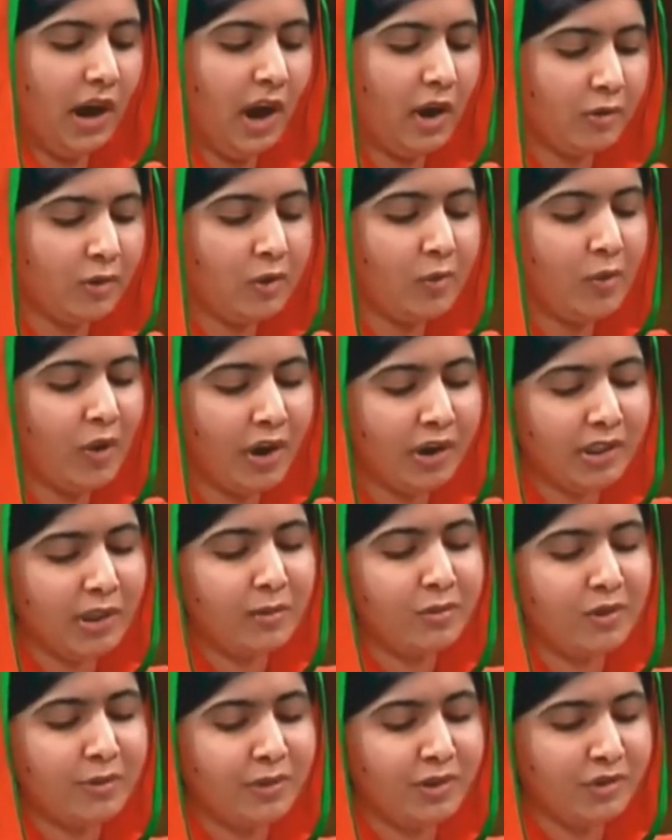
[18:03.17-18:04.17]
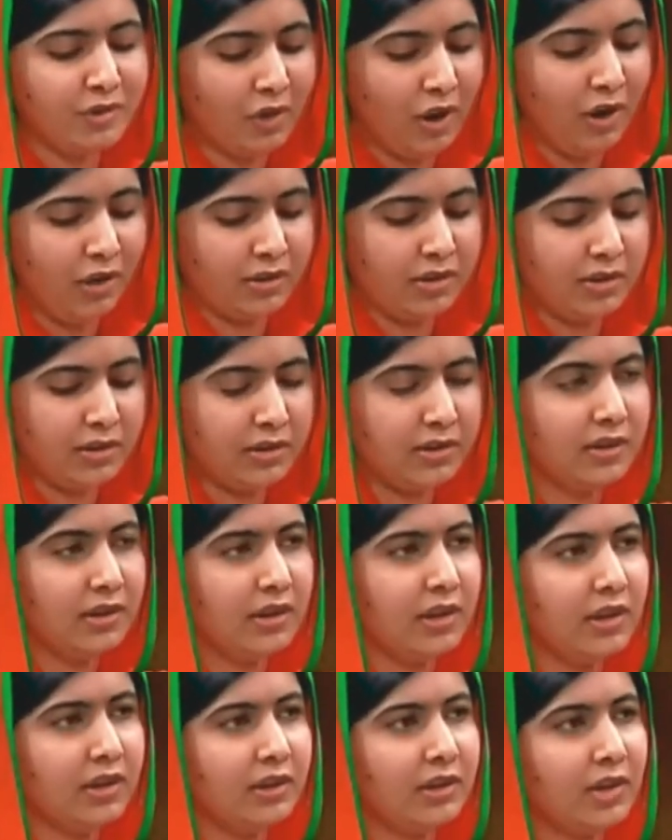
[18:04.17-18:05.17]
I don't want them to be shocked
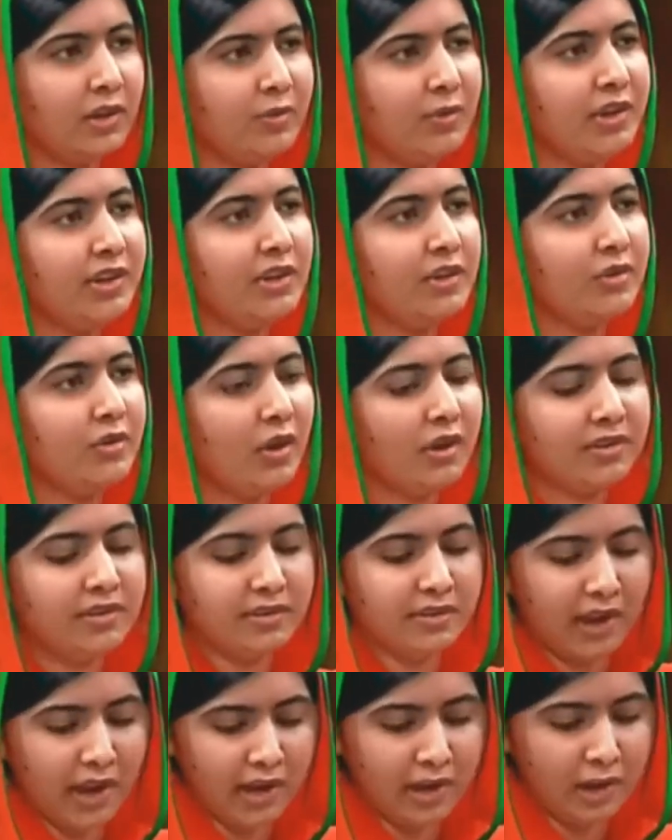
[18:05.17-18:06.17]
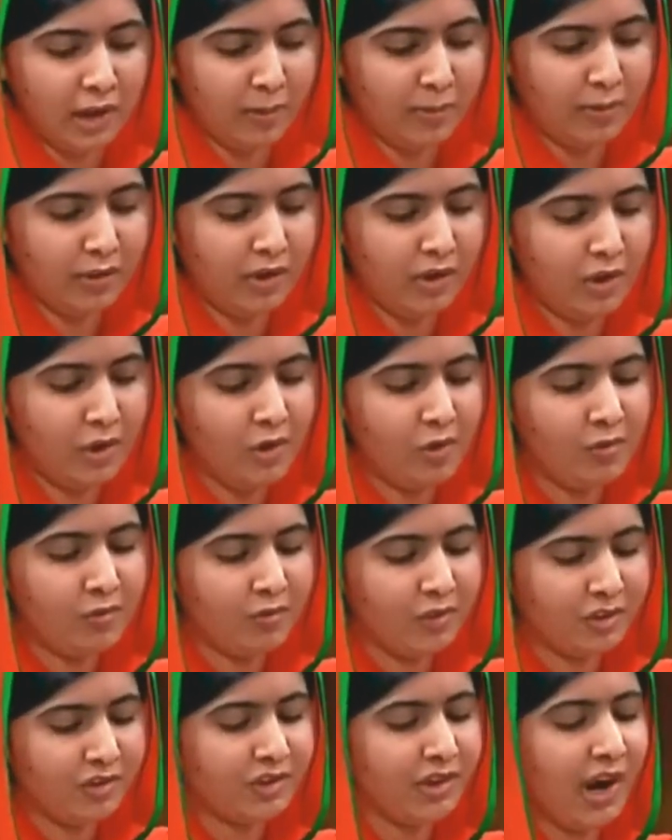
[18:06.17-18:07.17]
that we did not stand up
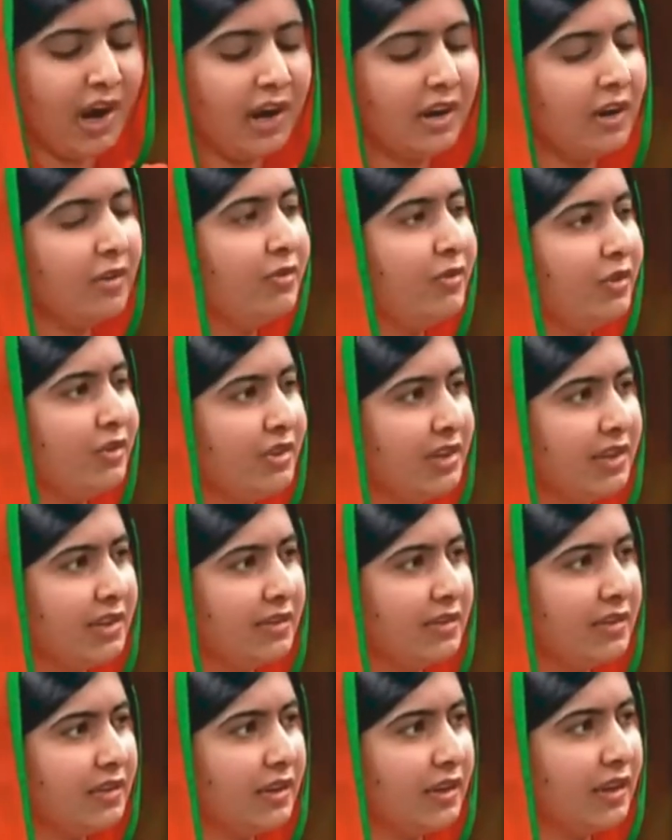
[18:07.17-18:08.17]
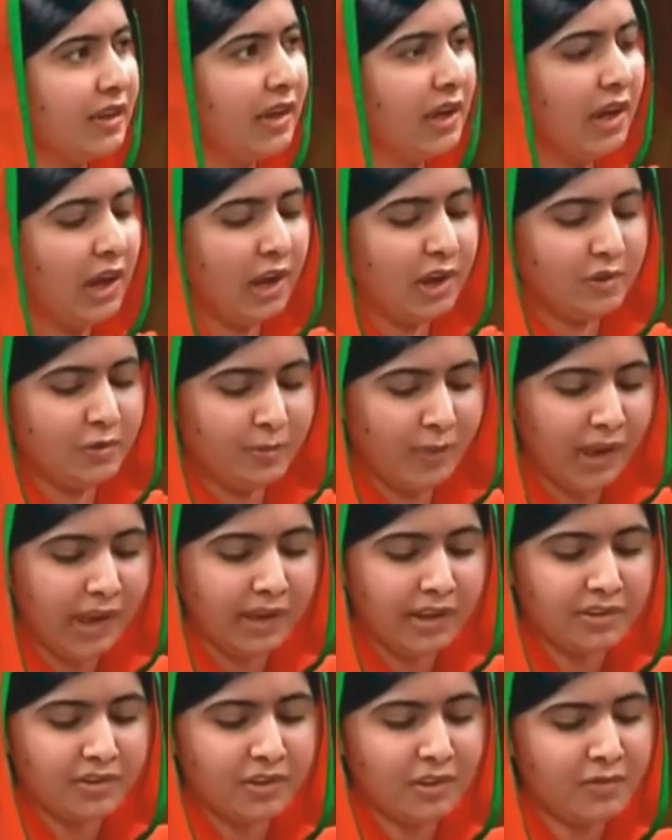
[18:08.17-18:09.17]
for child refugees as
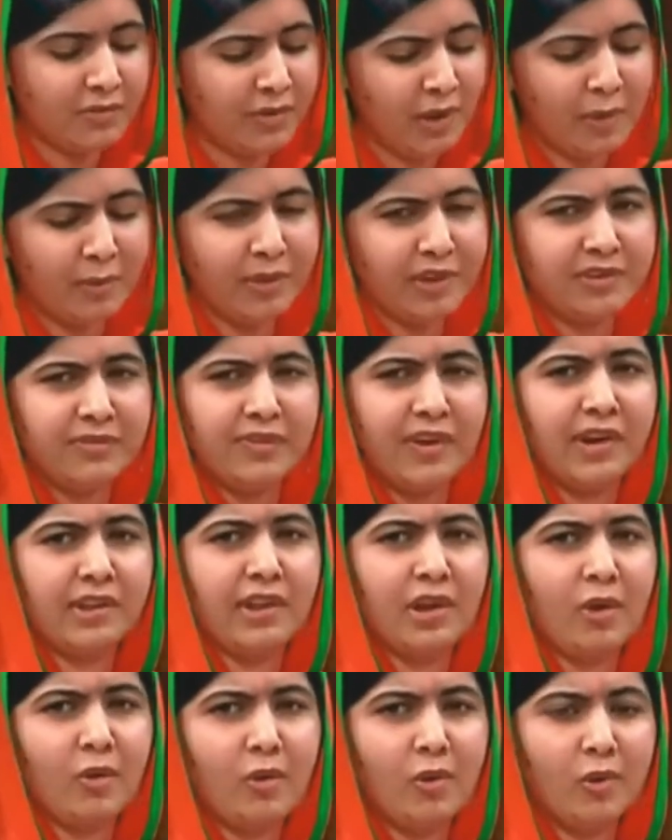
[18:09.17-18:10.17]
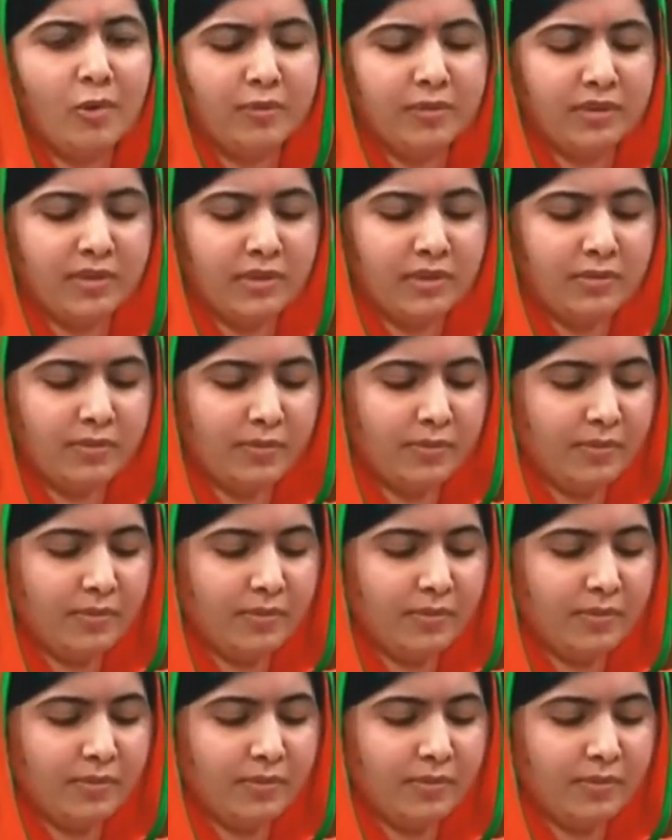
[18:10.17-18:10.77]
millions of families fled their homes.